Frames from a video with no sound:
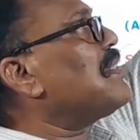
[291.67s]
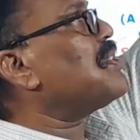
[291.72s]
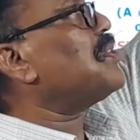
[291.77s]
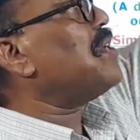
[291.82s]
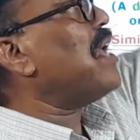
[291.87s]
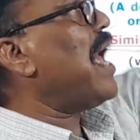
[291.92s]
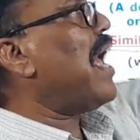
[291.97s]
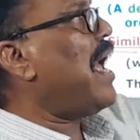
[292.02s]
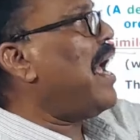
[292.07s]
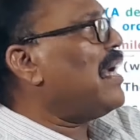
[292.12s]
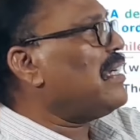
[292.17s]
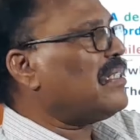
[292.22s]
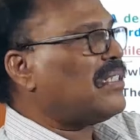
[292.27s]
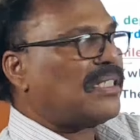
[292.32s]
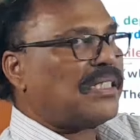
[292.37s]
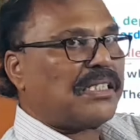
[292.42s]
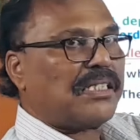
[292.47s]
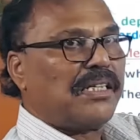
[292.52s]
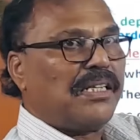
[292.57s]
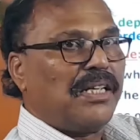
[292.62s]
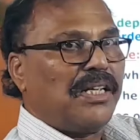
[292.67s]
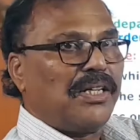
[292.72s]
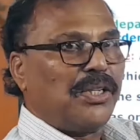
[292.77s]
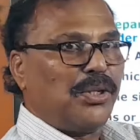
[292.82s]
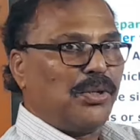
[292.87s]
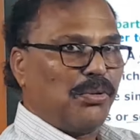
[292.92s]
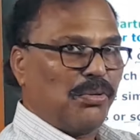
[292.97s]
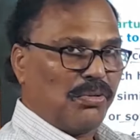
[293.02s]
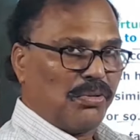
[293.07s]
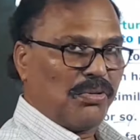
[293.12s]
stands,
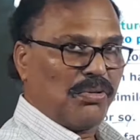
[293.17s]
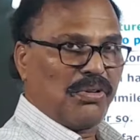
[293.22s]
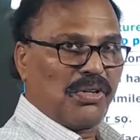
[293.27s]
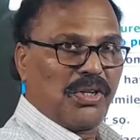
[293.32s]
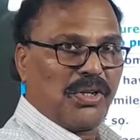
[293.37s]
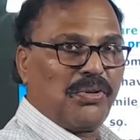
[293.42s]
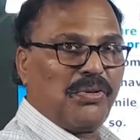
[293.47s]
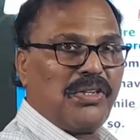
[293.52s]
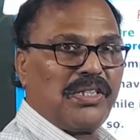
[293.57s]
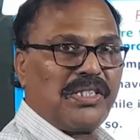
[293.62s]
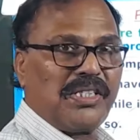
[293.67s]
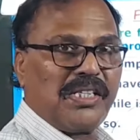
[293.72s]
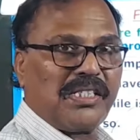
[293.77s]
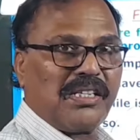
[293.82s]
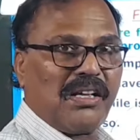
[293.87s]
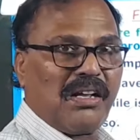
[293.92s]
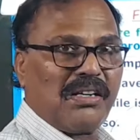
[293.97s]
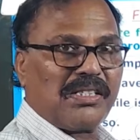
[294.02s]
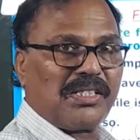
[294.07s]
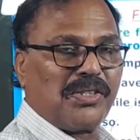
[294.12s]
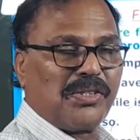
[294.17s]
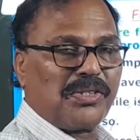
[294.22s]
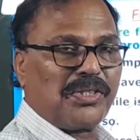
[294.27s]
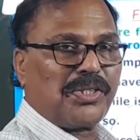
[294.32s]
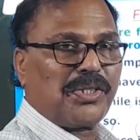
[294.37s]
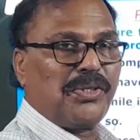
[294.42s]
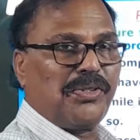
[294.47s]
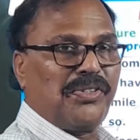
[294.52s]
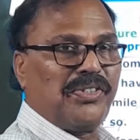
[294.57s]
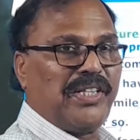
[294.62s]
Ulysses also
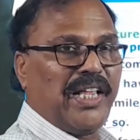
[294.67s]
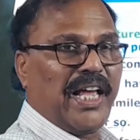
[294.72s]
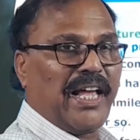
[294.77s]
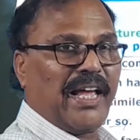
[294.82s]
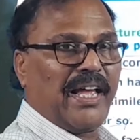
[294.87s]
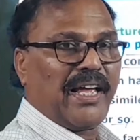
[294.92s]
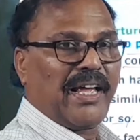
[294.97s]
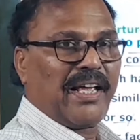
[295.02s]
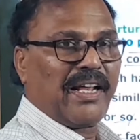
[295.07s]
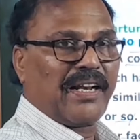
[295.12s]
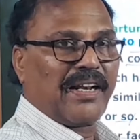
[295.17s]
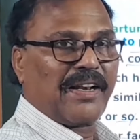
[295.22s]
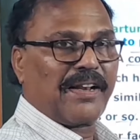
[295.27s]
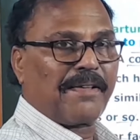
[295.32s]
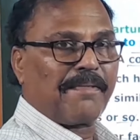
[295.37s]
stood there.